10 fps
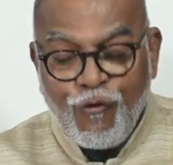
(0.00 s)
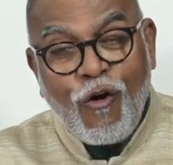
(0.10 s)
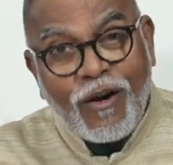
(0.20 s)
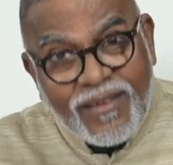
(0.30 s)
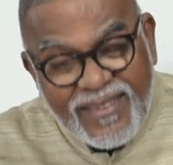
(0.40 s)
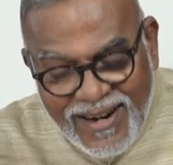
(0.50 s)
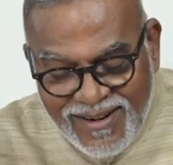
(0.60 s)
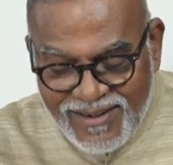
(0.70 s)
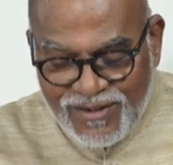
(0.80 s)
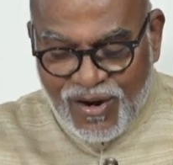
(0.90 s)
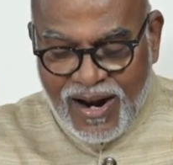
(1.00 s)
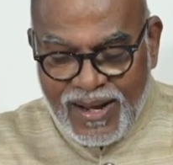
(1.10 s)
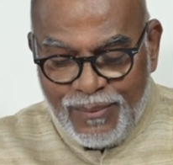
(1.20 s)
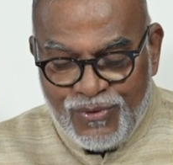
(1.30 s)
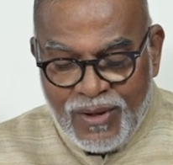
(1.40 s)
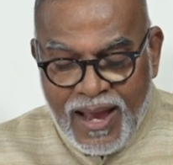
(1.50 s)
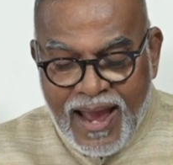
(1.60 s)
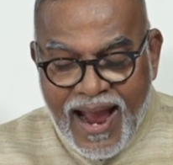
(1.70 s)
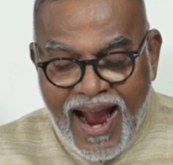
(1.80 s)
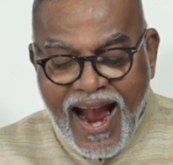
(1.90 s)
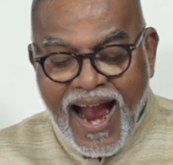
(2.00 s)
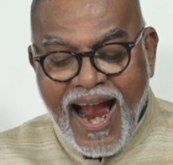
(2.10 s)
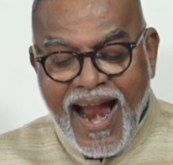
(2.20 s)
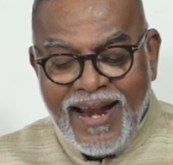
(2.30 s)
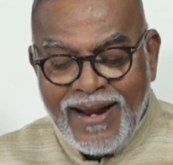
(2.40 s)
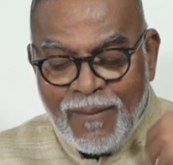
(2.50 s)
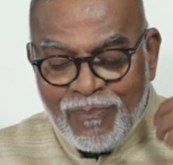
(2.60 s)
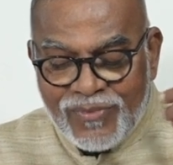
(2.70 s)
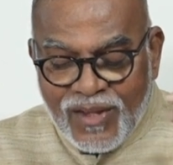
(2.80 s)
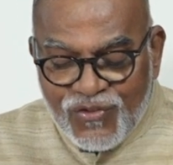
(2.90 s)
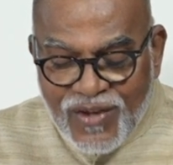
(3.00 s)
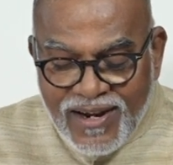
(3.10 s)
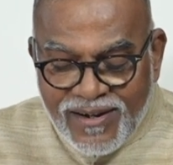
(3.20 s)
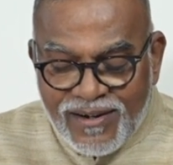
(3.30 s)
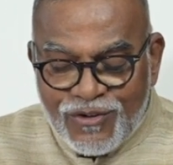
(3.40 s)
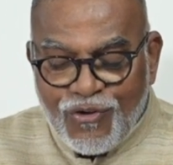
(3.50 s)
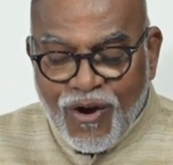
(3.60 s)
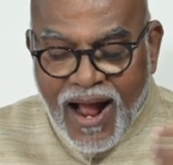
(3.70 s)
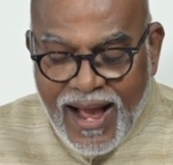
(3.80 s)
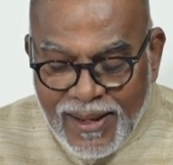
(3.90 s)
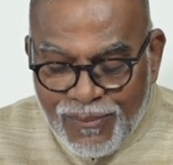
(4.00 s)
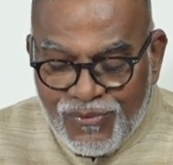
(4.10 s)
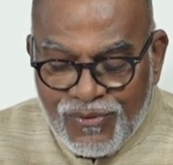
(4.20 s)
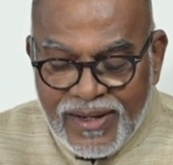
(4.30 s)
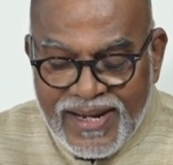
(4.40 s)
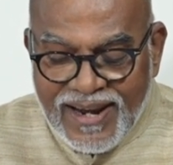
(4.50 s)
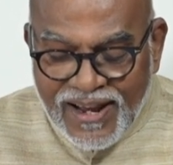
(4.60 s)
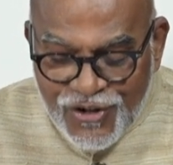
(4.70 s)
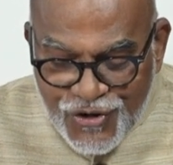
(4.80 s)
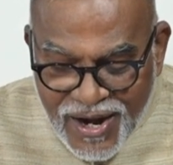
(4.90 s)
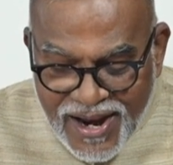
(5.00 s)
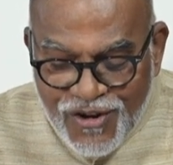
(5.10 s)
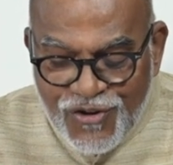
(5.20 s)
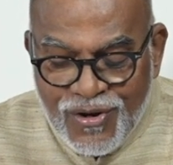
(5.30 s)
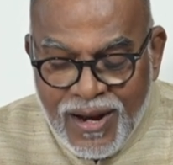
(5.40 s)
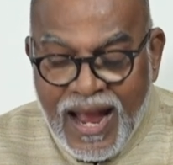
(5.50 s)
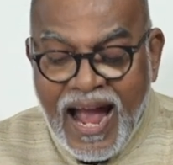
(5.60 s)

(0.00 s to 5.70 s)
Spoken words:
for the settled tribes, and the settled tribes in exchange